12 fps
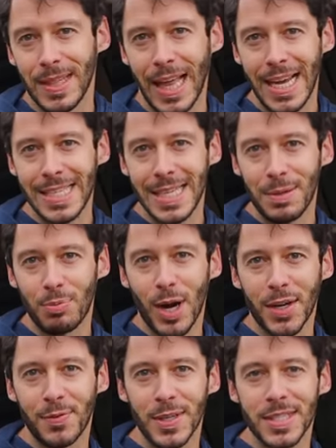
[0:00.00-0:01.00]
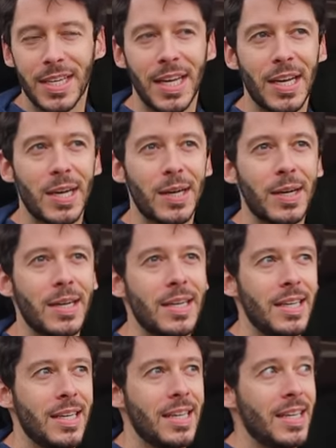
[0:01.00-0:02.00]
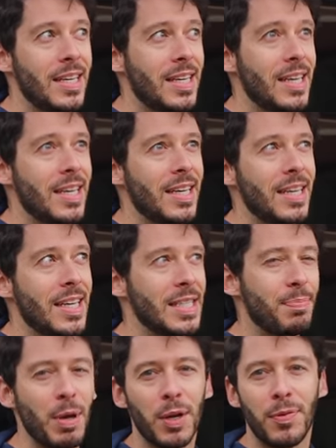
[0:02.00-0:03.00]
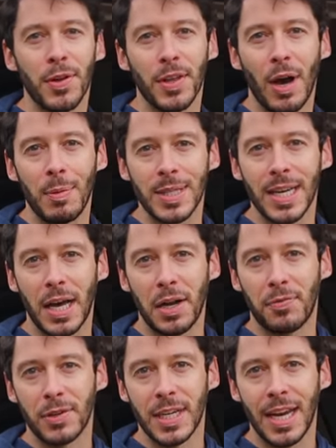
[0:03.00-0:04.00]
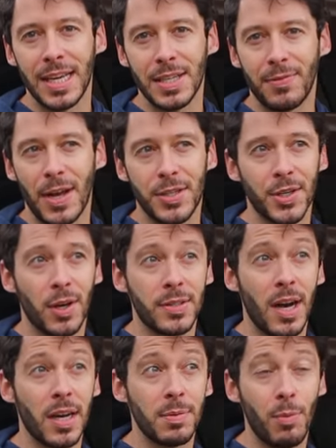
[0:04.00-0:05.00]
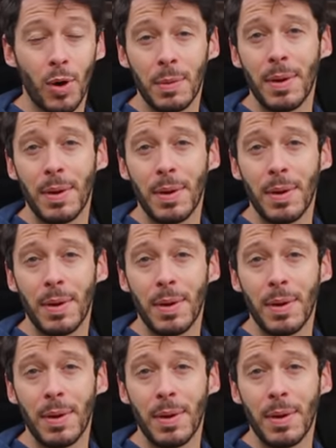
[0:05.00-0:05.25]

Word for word: lazy breakfast here. It's beautiful though. I'm excited for today's adventure. I'll talk more